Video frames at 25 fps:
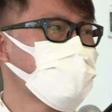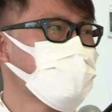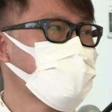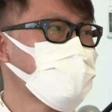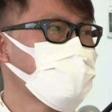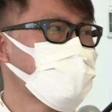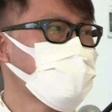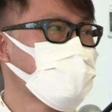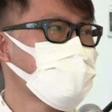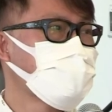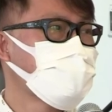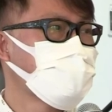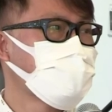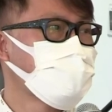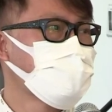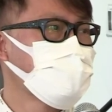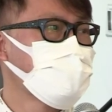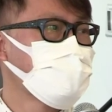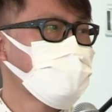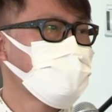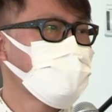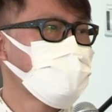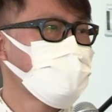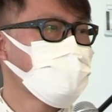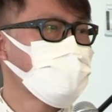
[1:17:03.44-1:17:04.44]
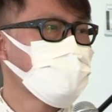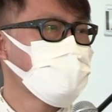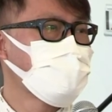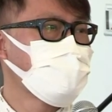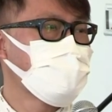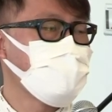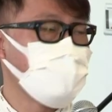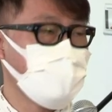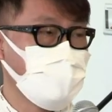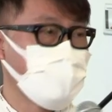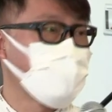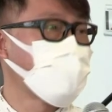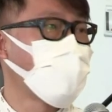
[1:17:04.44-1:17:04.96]
uh, think of um,
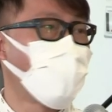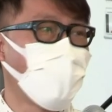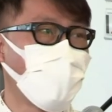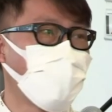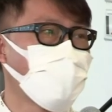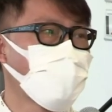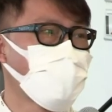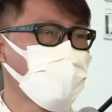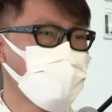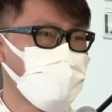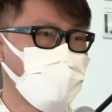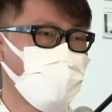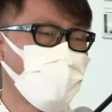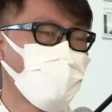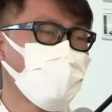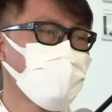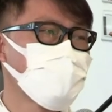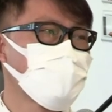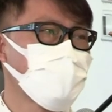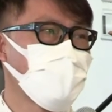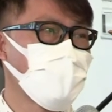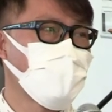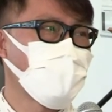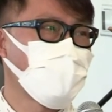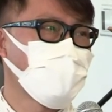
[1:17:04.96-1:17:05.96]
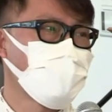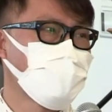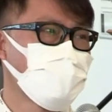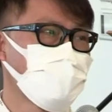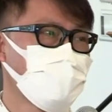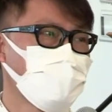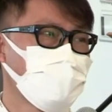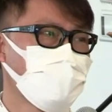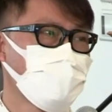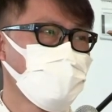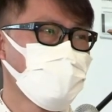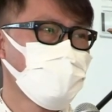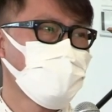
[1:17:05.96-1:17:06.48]
some of uh,
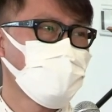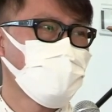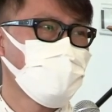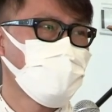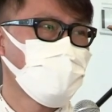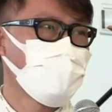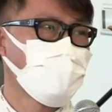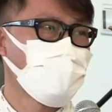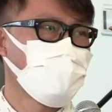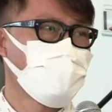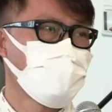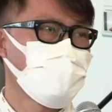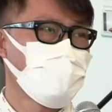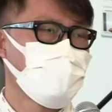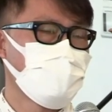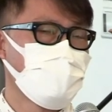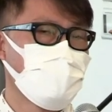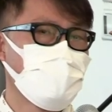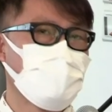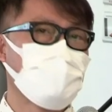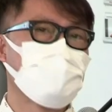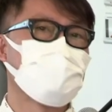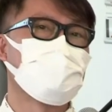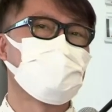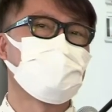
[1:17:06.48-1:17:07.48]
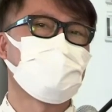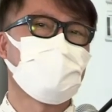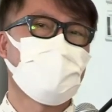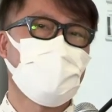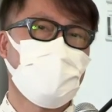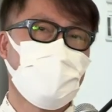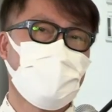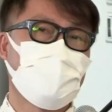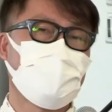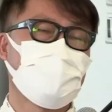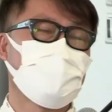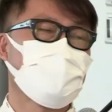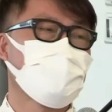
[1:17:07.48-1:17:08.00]
the uh, innovative uh,
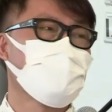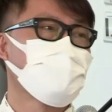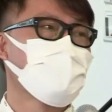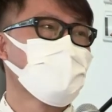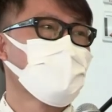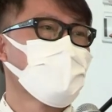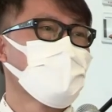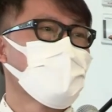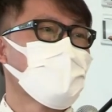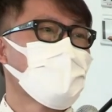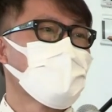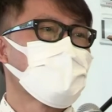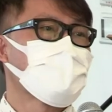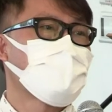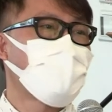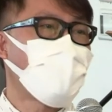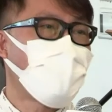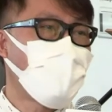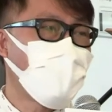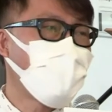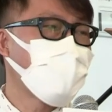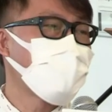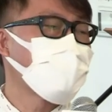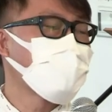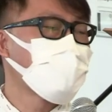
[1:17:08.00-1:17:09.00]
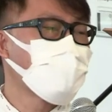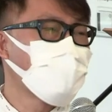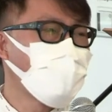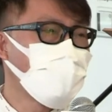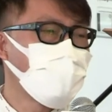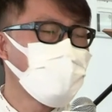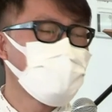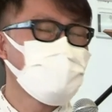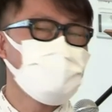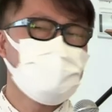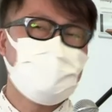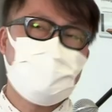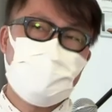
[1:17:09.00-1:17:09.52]
priority projects by
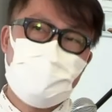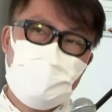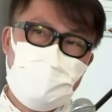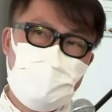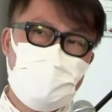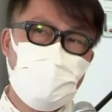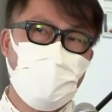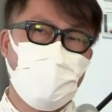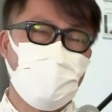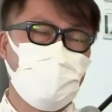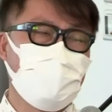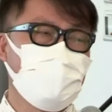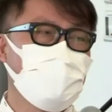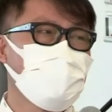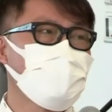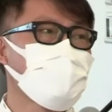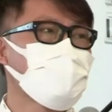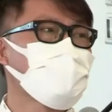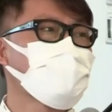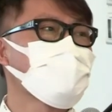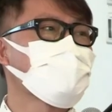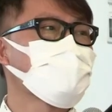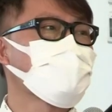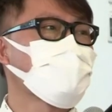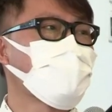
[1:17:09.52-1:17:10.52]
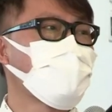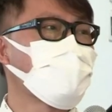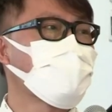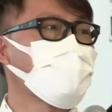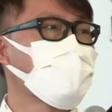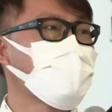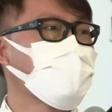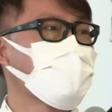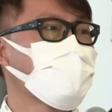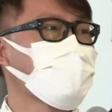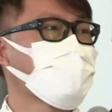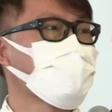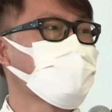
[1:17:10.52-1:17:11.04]
themselves, not
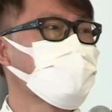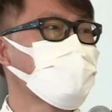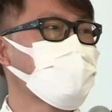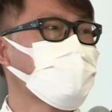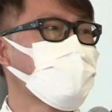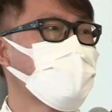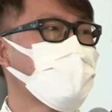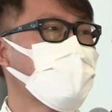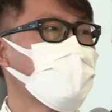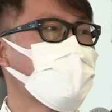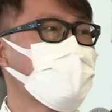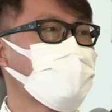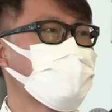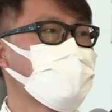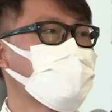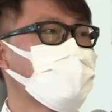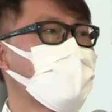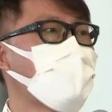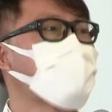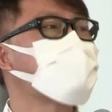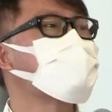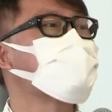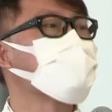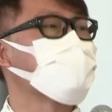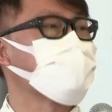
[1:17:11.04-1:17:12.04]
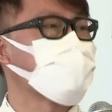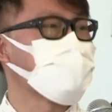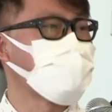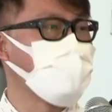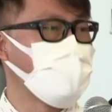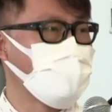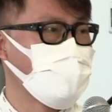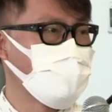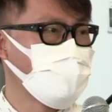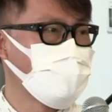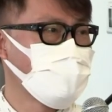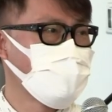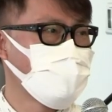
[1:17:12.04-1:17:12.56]
rely on or not following
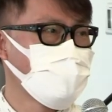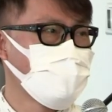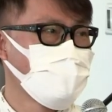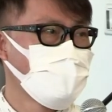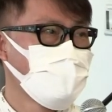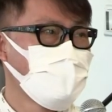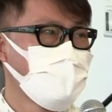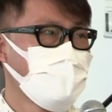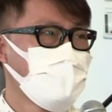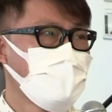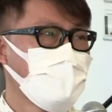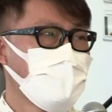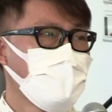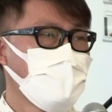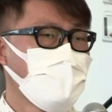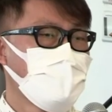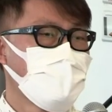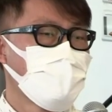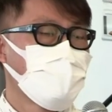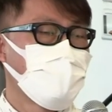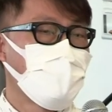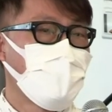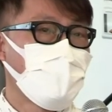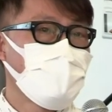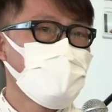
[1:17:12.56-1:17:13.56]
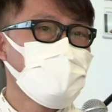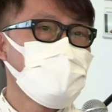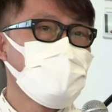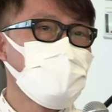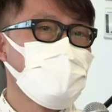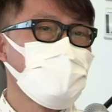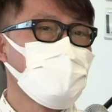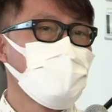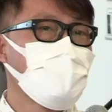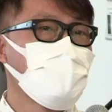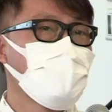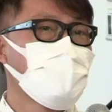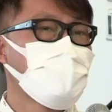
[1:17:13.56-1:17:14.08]
too much from
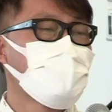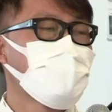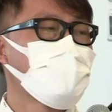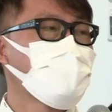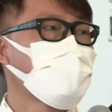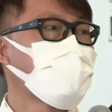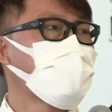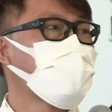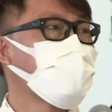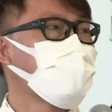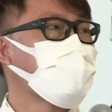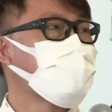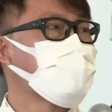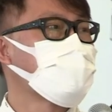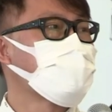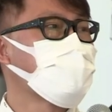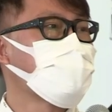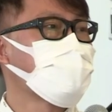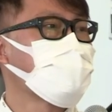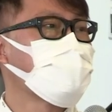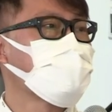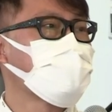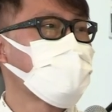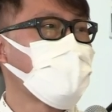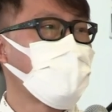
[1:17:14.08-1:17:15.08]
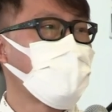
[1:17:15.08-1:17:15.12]
the establishments.